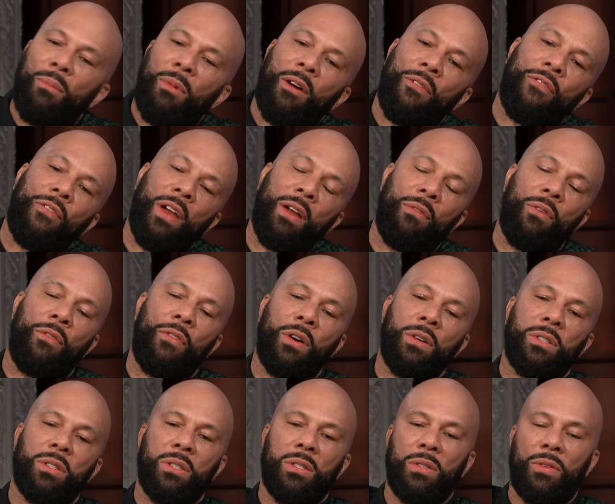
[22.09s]
of my favorite
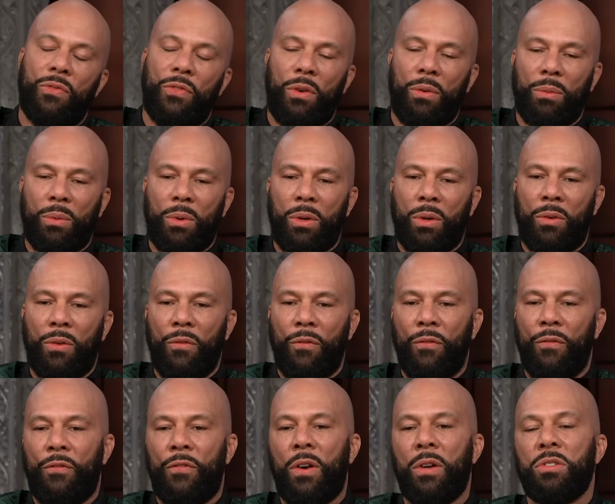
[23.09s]
verses is from
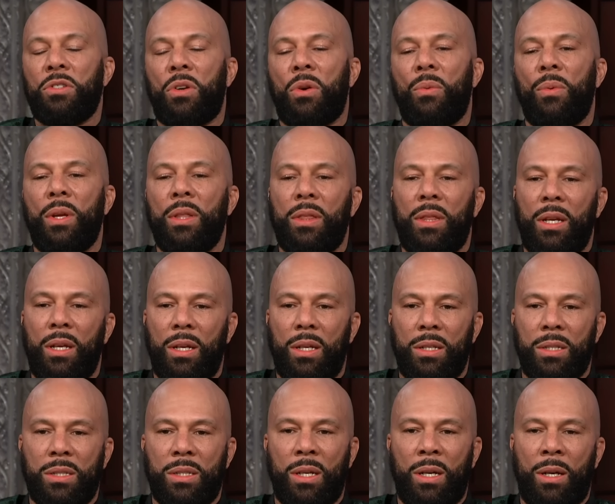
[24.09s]
1
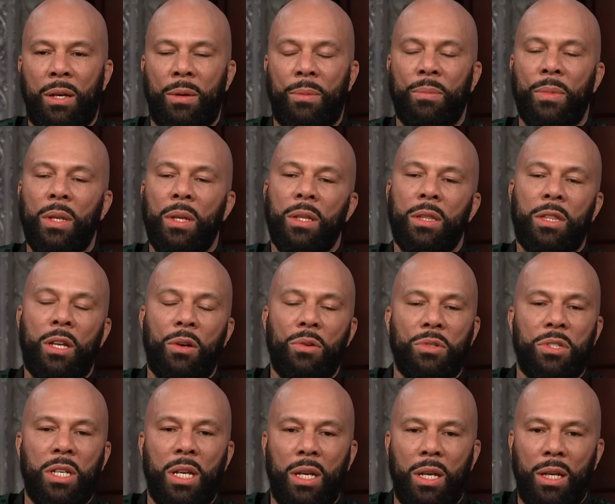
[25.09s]
Corinthians um,
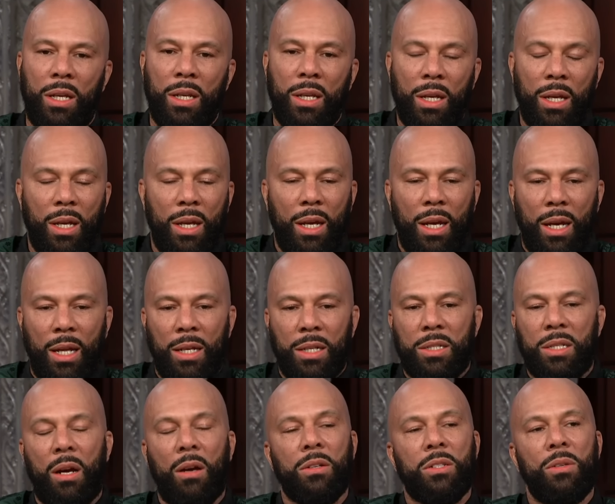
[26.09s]
13, and
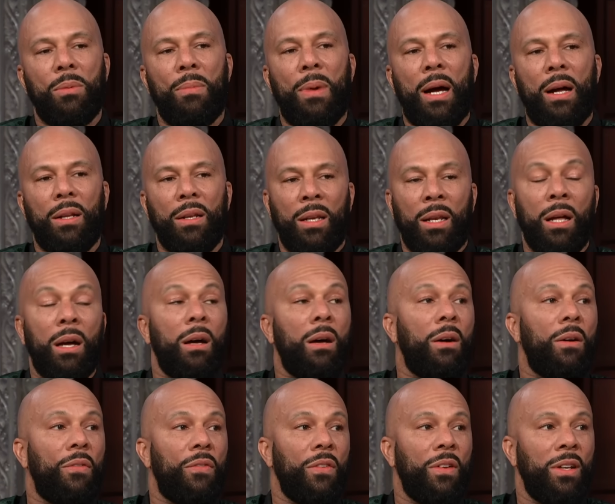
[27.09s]
it talks about
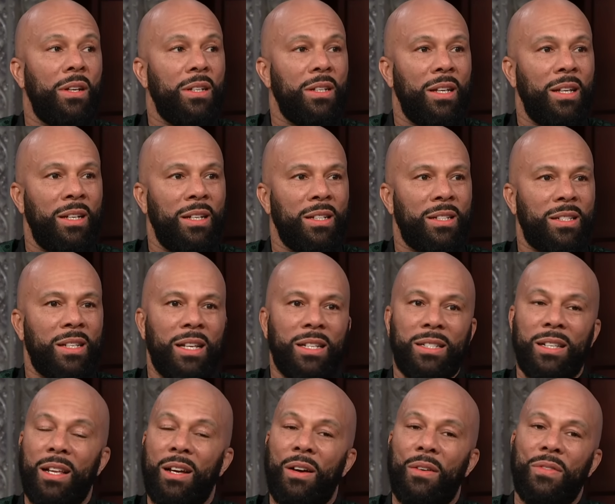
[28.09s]
love, and it, and it
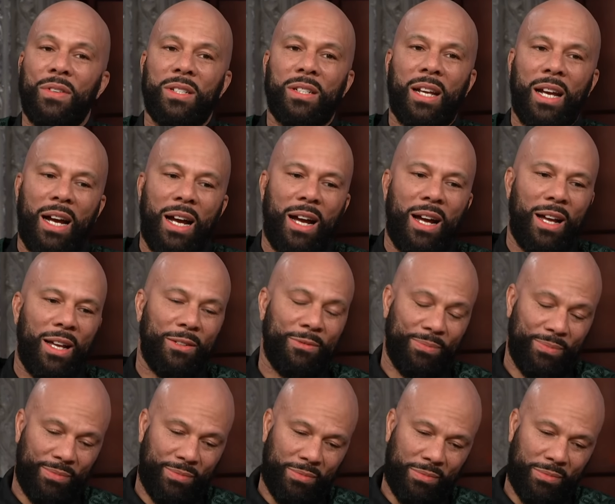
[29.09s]
says, Love is kind,